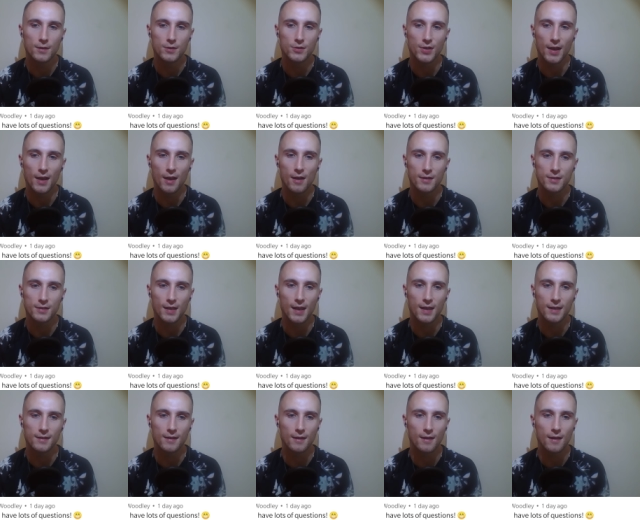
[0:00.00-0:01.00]
JR
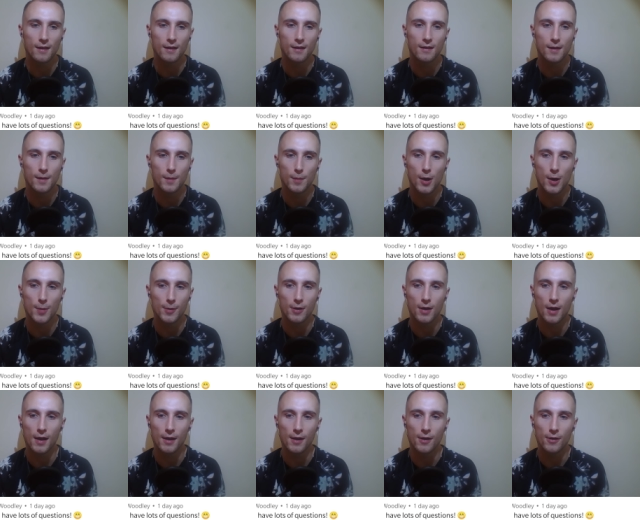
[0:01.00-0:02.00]
Skater, Purple
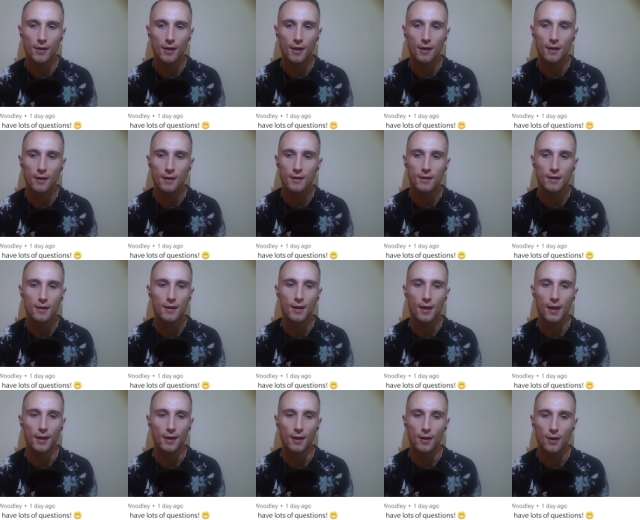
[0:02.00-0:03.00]
Kyogre,
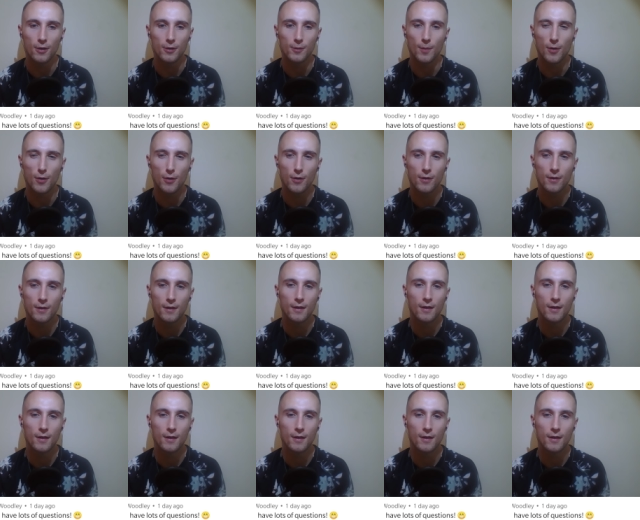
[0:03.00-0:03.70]
and a load more.